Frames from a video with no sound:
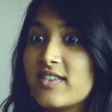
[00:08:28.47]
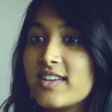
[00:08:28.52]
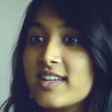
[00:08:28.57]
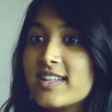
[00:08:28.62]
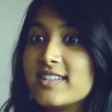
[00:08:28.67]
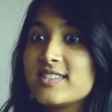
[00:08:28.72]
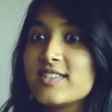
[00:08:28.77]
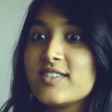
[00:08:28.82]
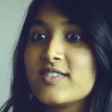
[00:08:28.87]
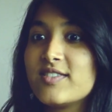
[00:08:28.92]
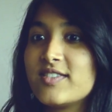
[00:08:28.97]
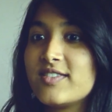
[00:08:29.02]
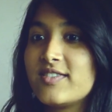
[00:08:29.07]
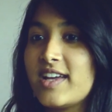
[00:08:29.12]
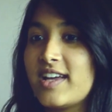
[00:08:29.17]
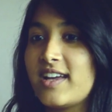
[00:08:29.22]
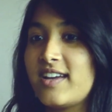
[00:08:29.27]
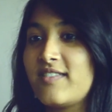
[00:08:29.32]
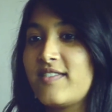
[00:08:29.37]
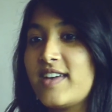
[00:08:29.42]
It's a
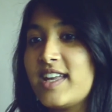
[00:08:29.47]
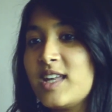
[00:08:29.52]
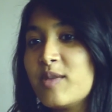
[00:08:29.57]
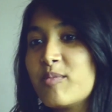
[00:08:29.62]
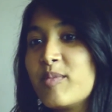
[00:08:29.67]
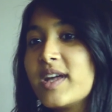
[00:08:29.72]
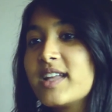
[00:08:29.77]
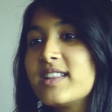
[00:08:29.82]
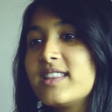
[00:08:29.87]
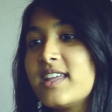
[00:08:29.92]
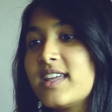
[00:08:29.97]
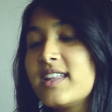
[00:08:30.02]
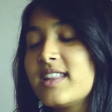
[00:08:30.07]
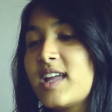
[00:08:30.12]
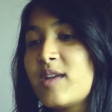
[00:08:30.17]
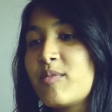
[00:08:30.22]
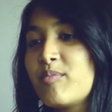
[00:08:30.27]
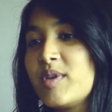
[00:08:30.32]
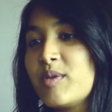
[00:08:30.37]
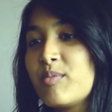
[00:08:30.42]
very big thing
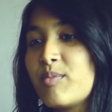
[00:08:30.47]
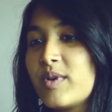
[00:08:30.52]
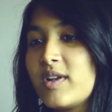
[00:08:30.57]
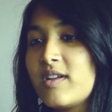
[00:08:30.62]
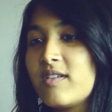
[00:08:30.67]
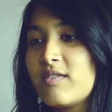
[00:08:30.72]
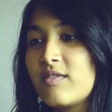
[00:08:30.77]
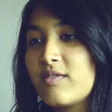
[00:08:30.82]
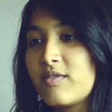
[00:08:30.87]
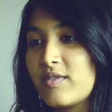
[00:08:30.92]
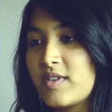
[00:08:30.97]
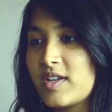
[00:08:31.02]
that people